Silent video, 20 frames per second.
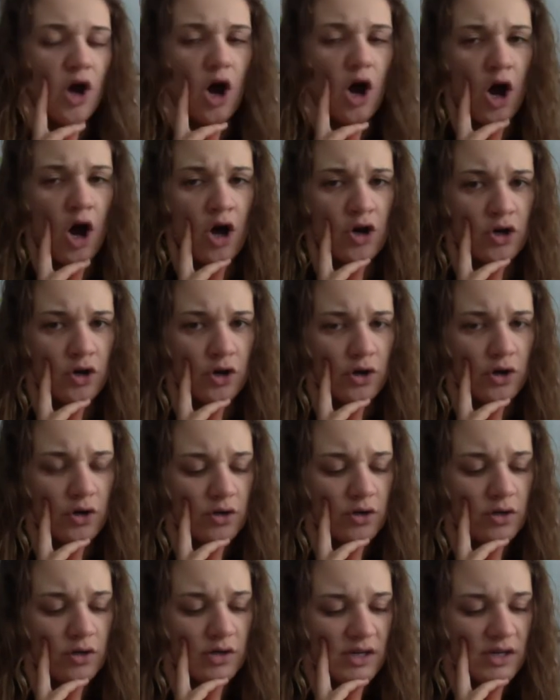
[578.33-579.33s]
"Honor,"
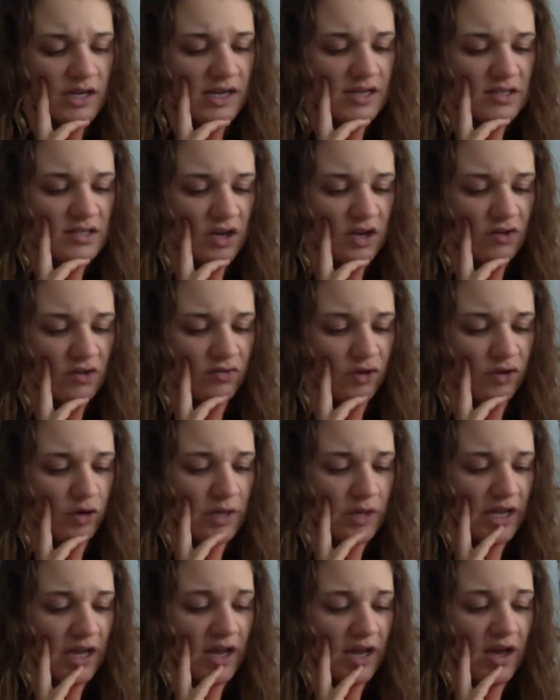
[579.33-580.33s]
he said
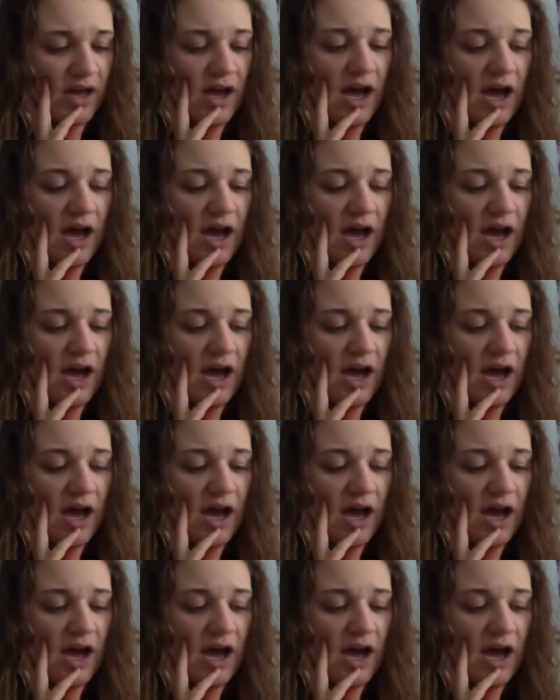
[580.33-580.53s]
firmly.